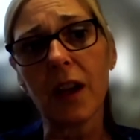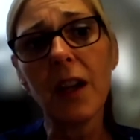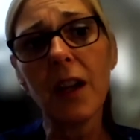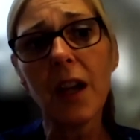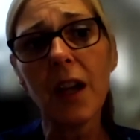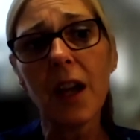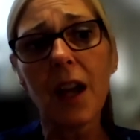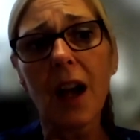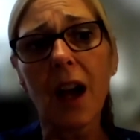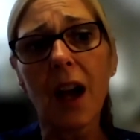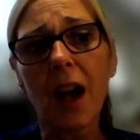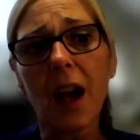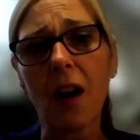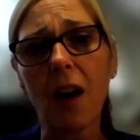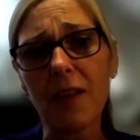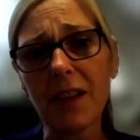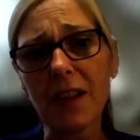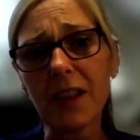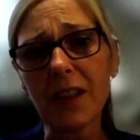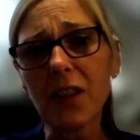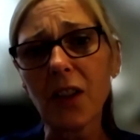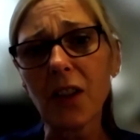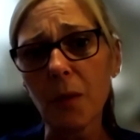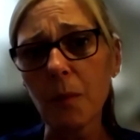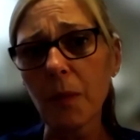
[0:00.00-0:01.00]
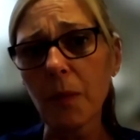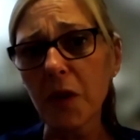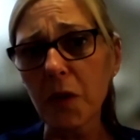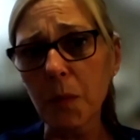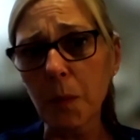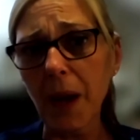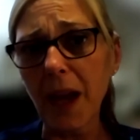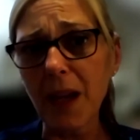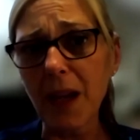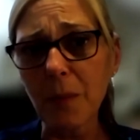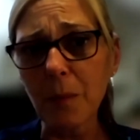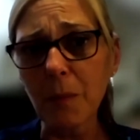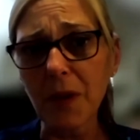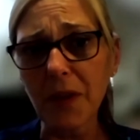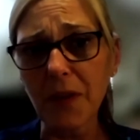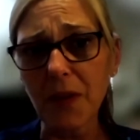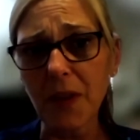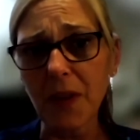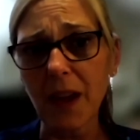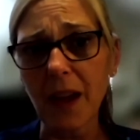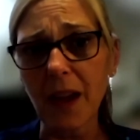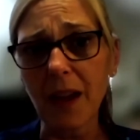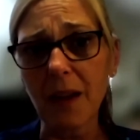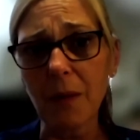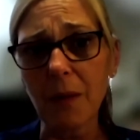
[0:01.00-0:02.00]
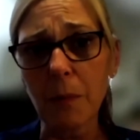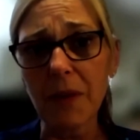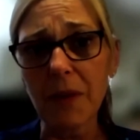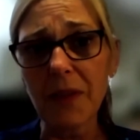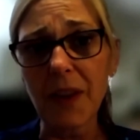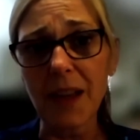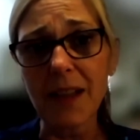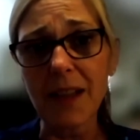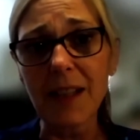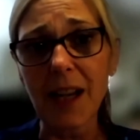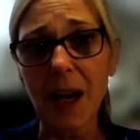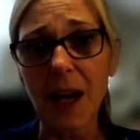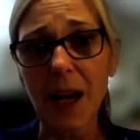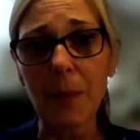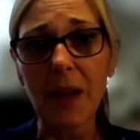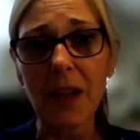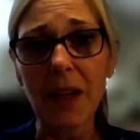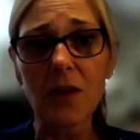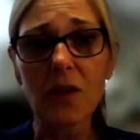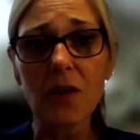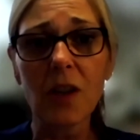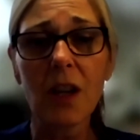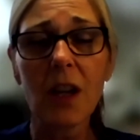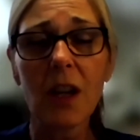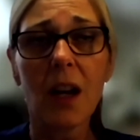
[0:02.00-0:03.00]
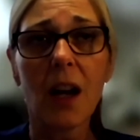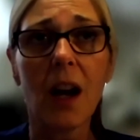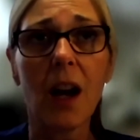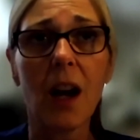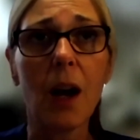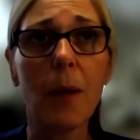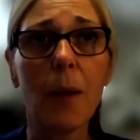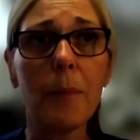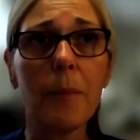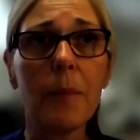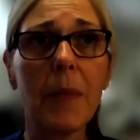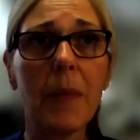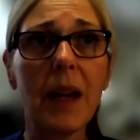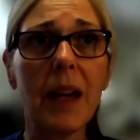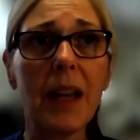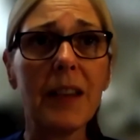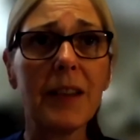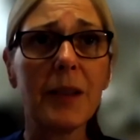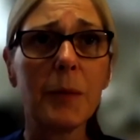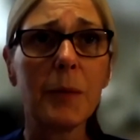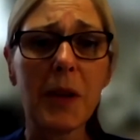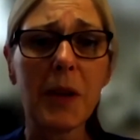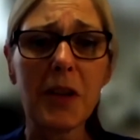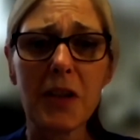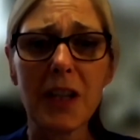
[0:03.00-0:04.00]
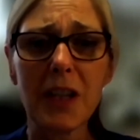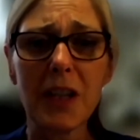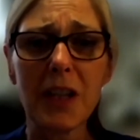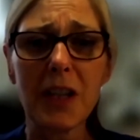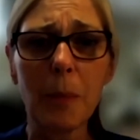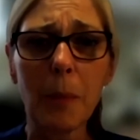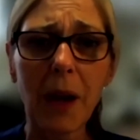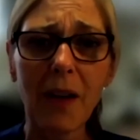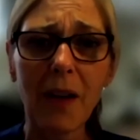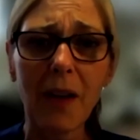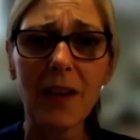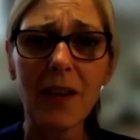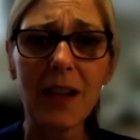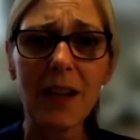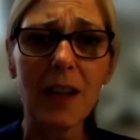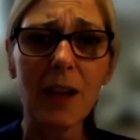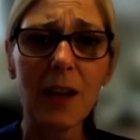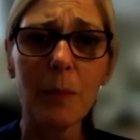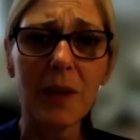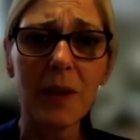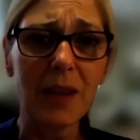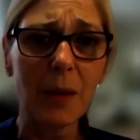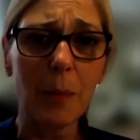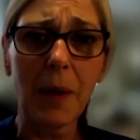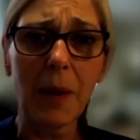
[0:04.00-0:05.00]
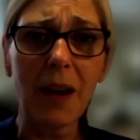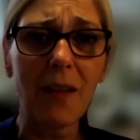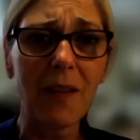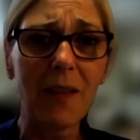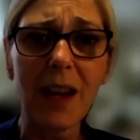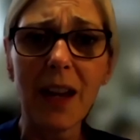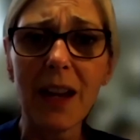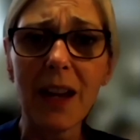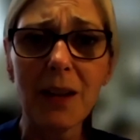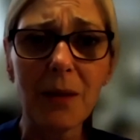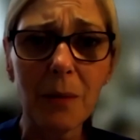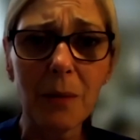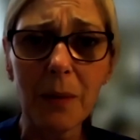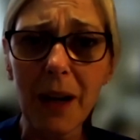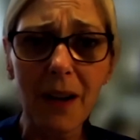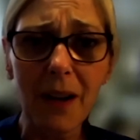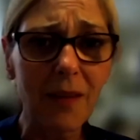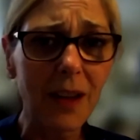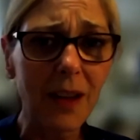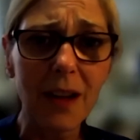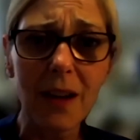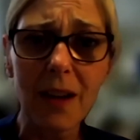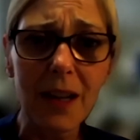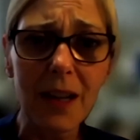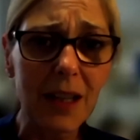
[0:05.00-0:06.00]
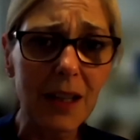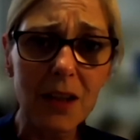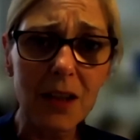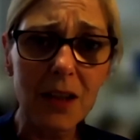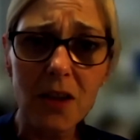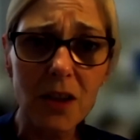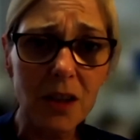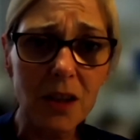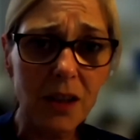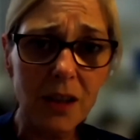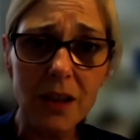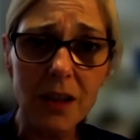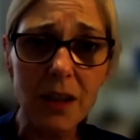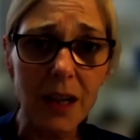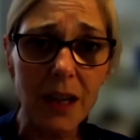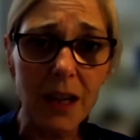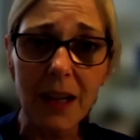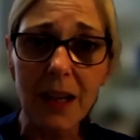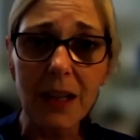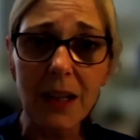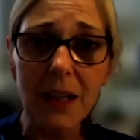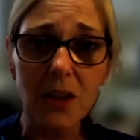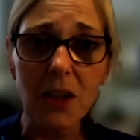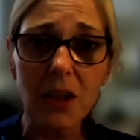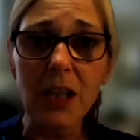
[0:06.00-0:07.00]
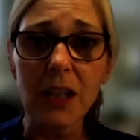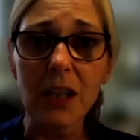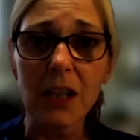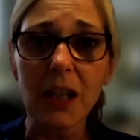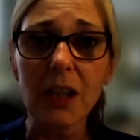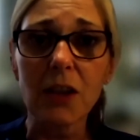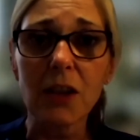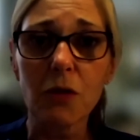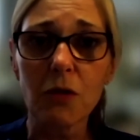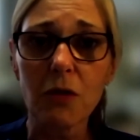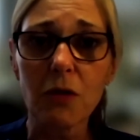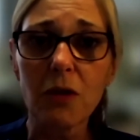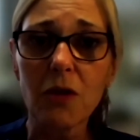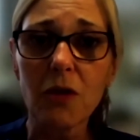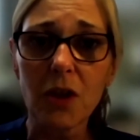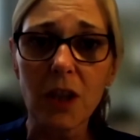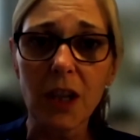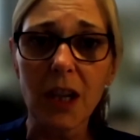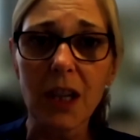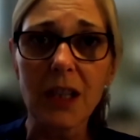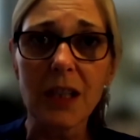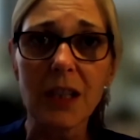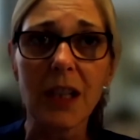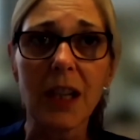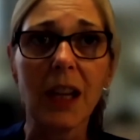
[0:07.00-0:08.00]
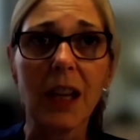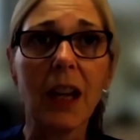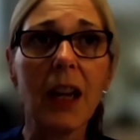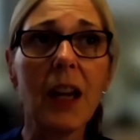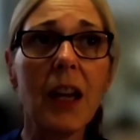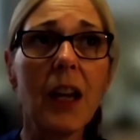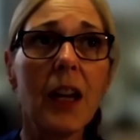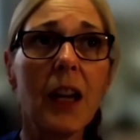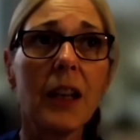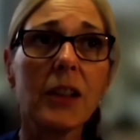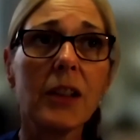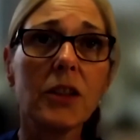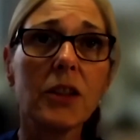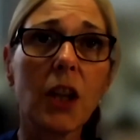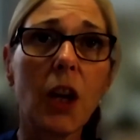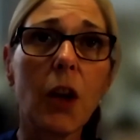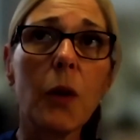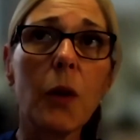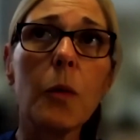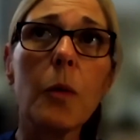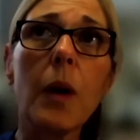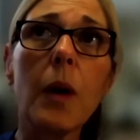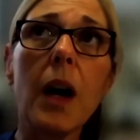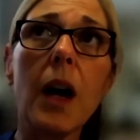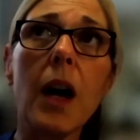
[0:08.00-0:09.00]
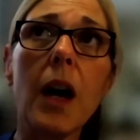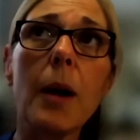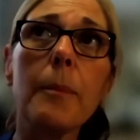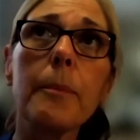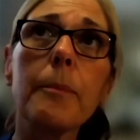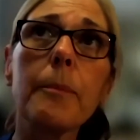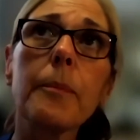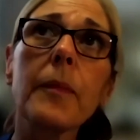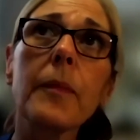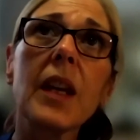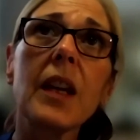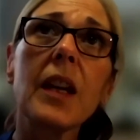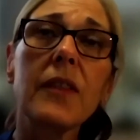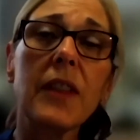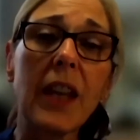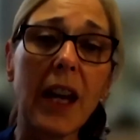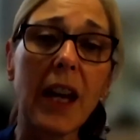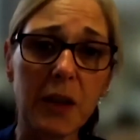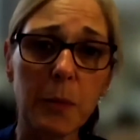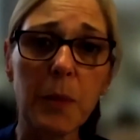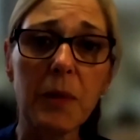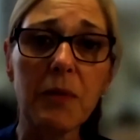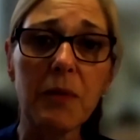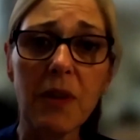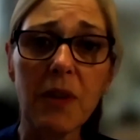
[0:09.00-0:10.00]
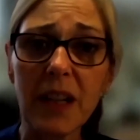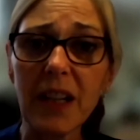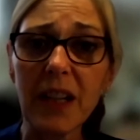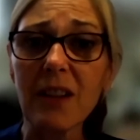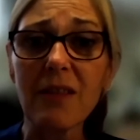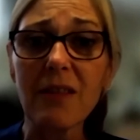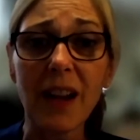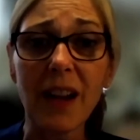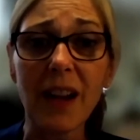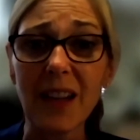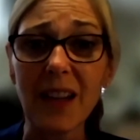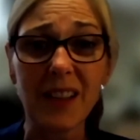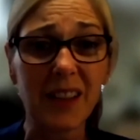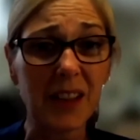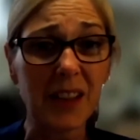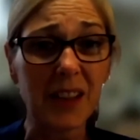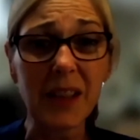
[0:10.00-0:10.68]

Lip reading: that are in so much pain with their damage, especially in the perineum and the perianal area. It's just excruciating. So that's been really great.